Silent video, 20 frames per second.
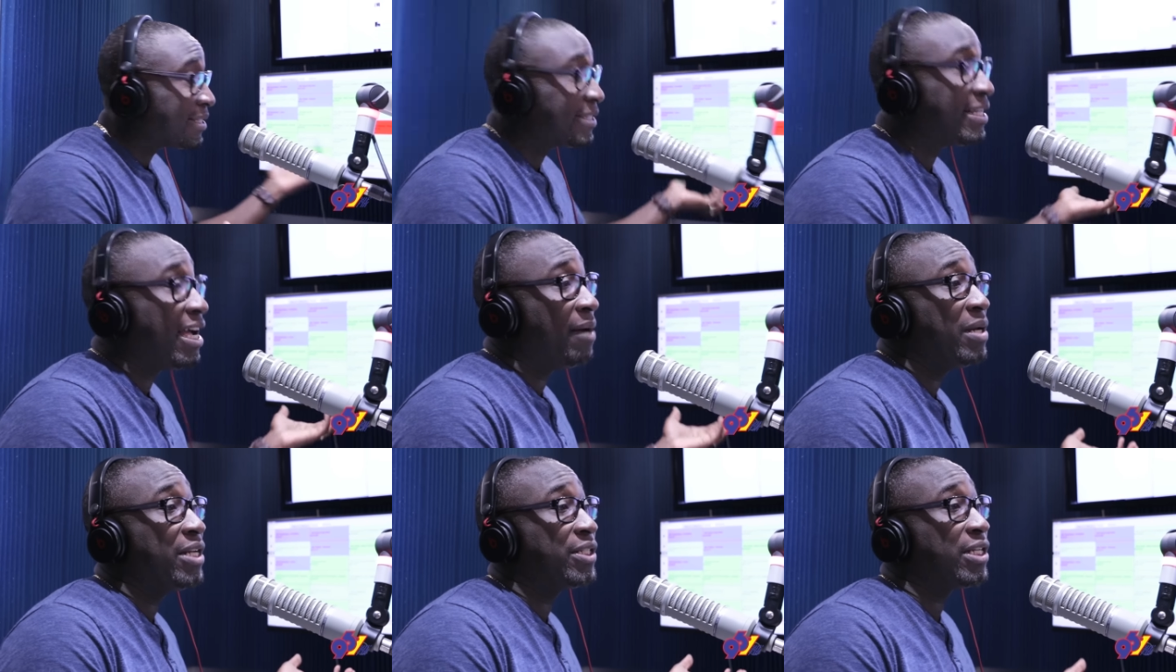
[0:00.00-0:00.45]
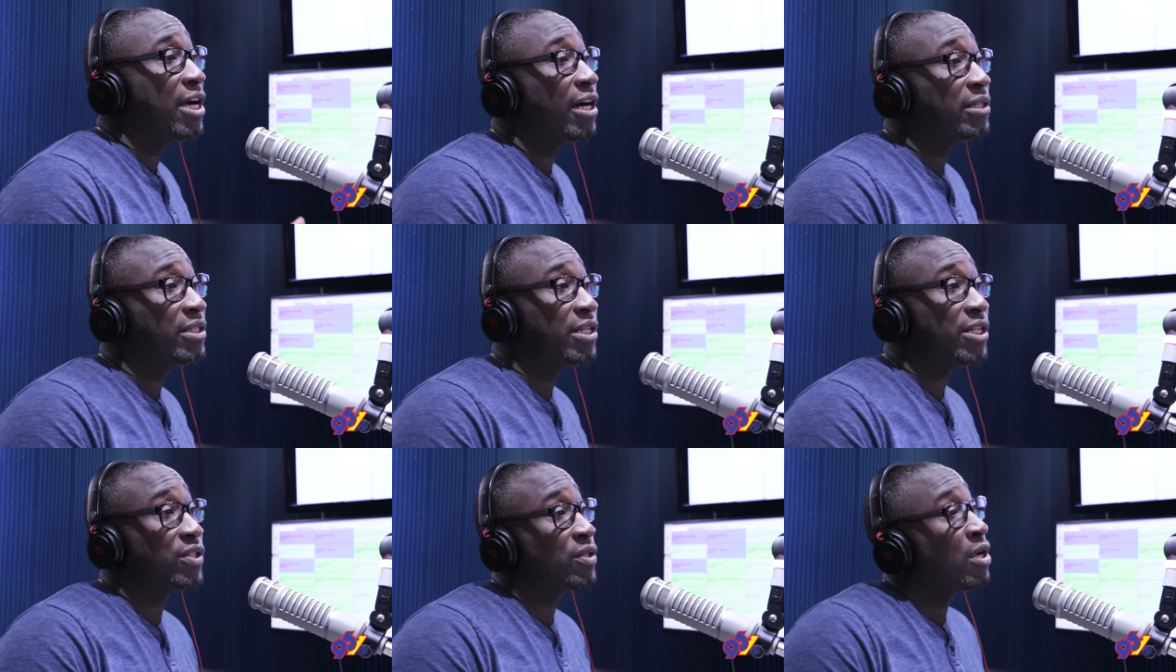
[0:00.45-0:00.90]
established
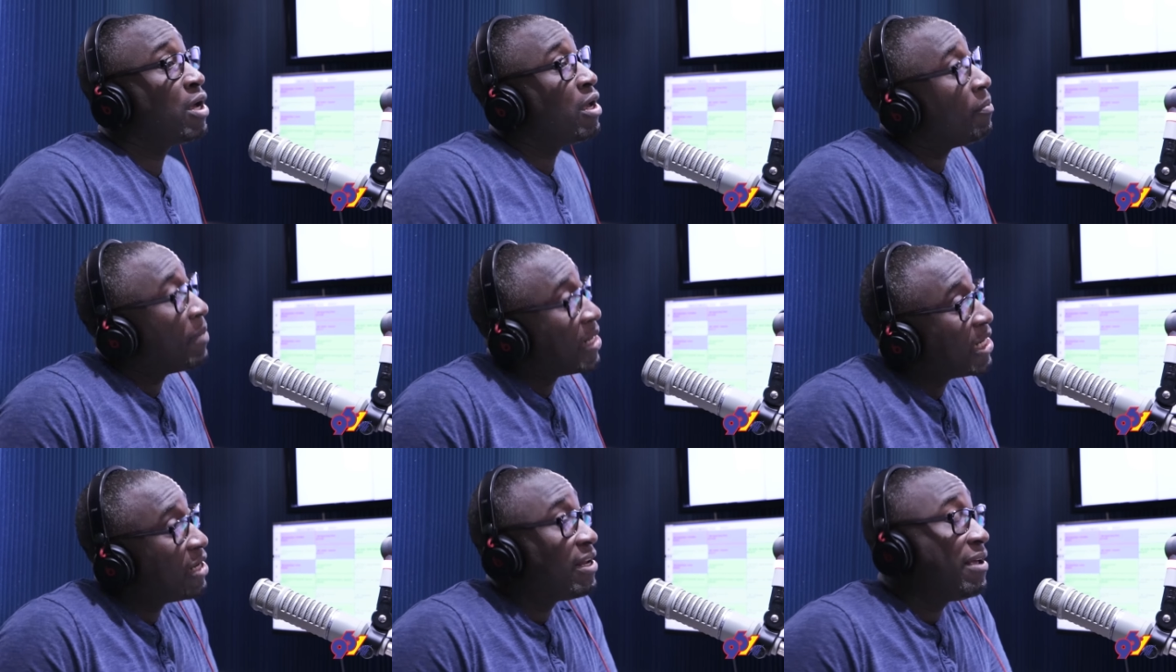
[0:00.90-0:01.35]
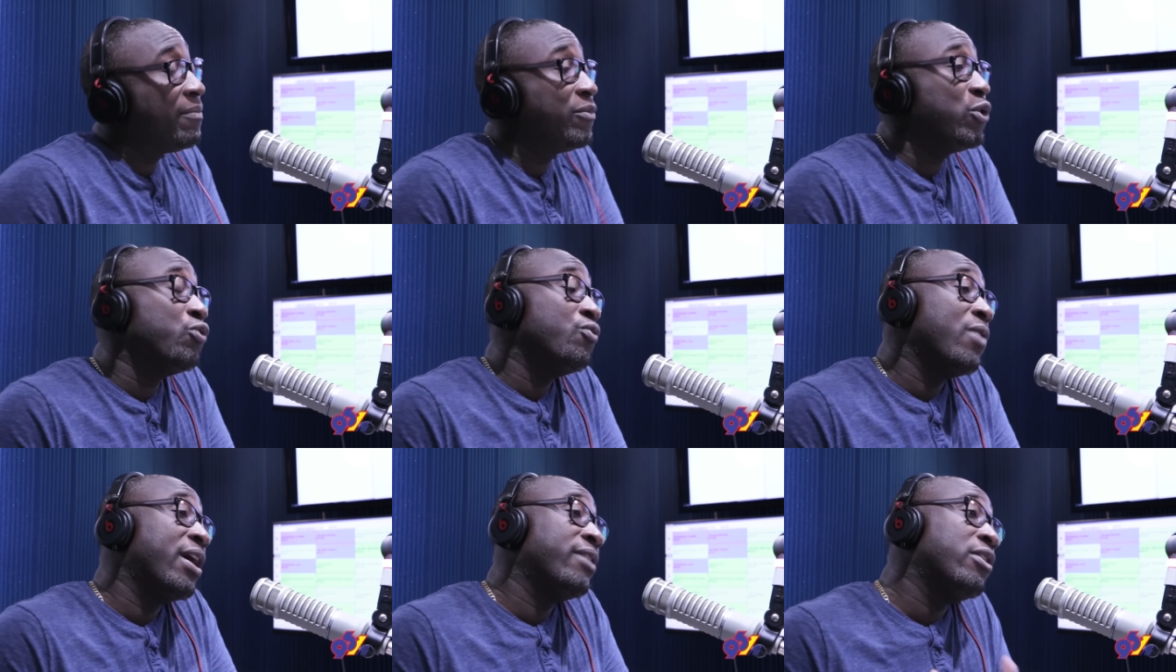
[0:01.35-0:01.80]
artists, many of them
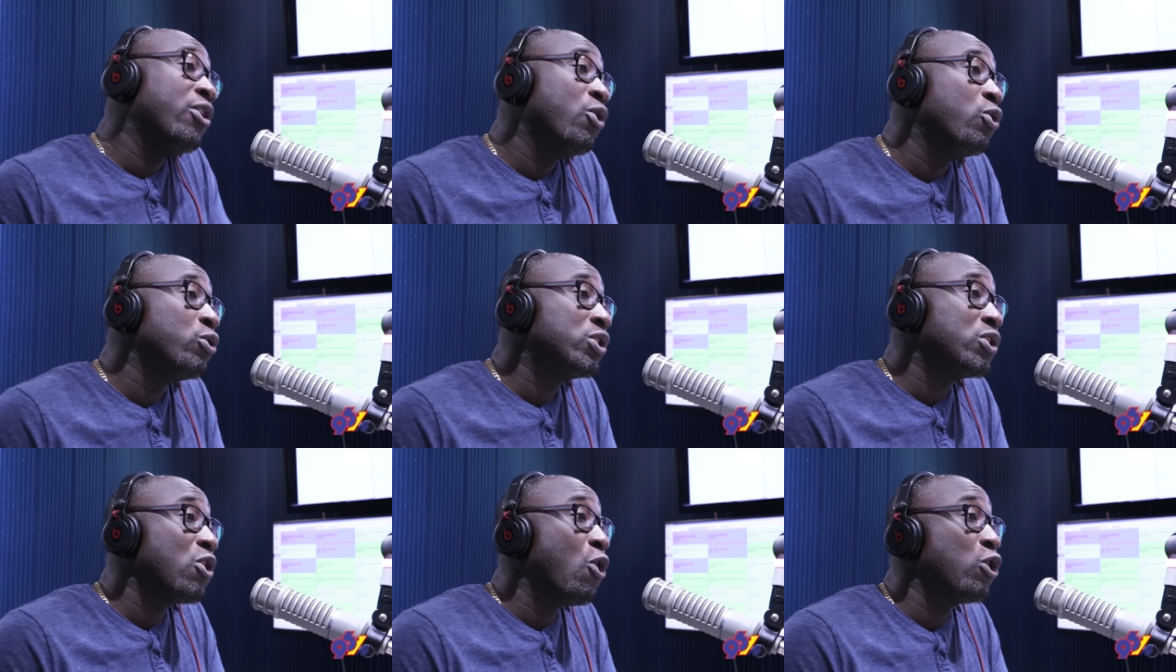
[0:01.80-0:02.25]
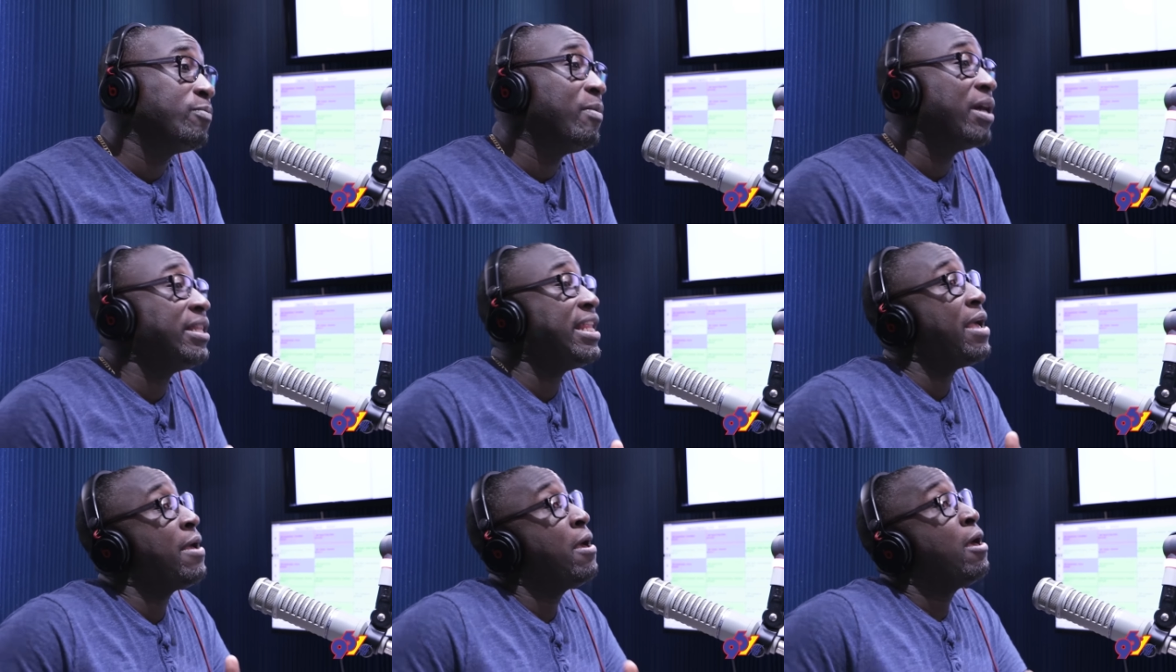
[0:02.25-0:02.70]
don't write their own songs,
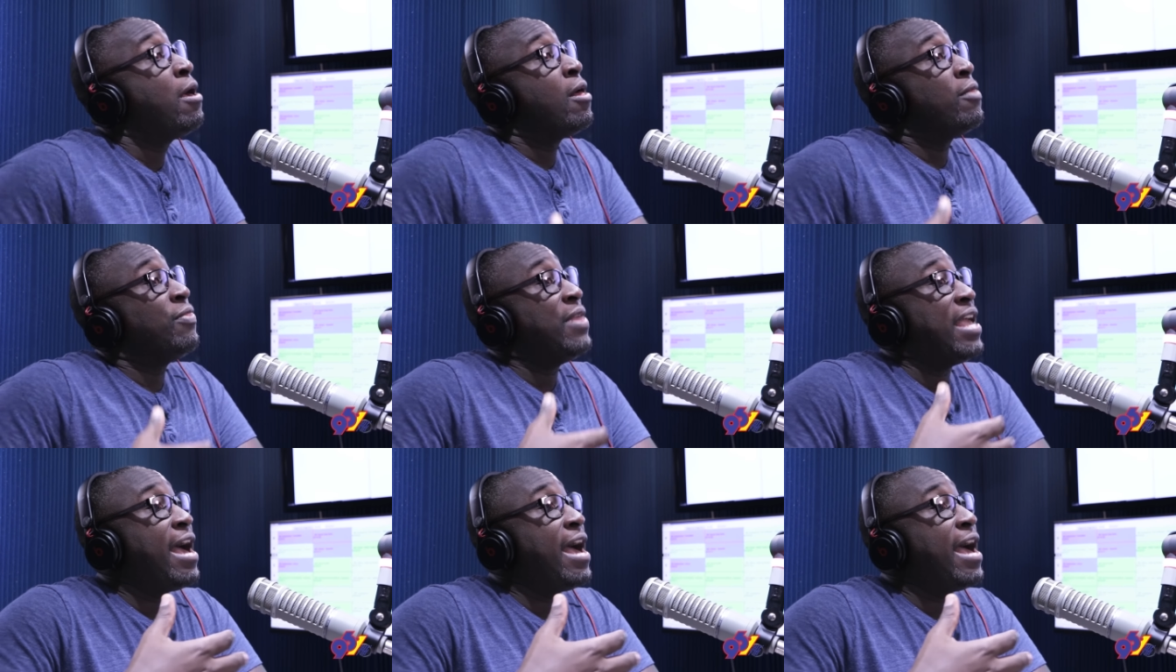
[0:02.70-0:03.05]
but yeah.